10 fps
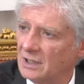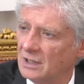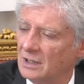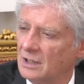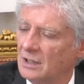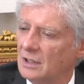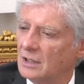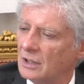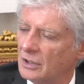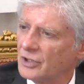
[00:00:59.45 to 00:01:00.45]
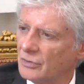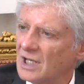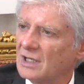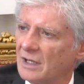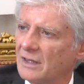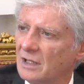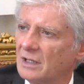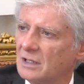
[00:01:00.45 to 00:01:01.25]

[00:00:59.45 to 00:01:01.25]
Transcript: Uh, so that I think is